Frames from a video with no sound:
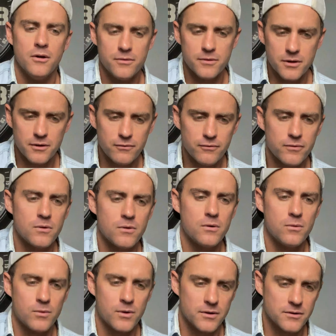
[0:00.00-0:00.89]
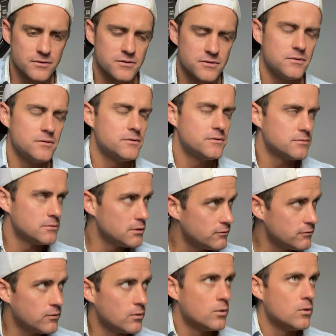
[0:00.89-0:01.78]
three, four, one, two,
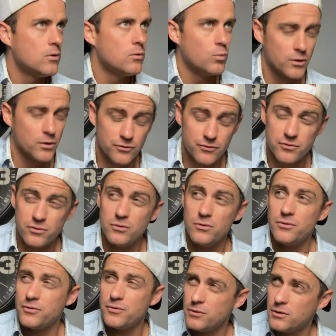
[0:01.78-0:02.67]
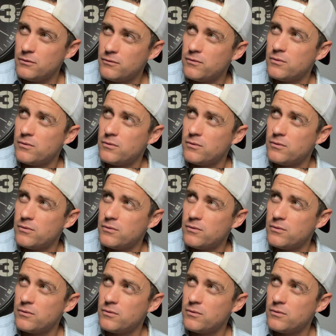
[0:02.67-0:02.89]
three, four, one, two, three,